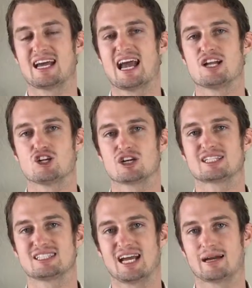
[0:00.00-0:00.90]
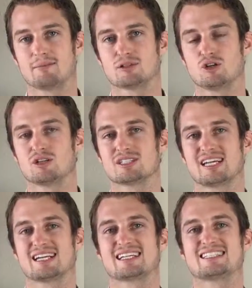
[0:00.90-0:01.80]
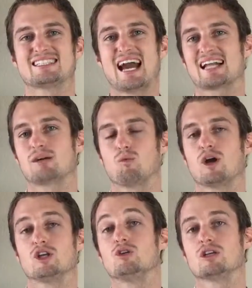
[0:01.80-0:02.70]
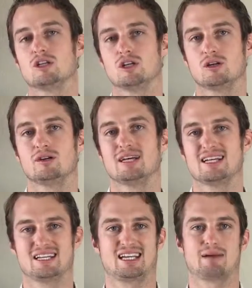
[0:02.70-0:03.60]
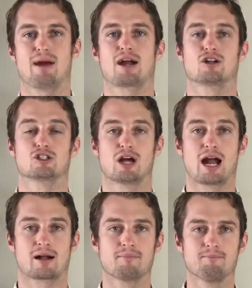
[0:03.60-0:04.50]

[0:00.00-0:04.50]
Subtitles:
and your exam so you understand exactly what you can do to get back on track.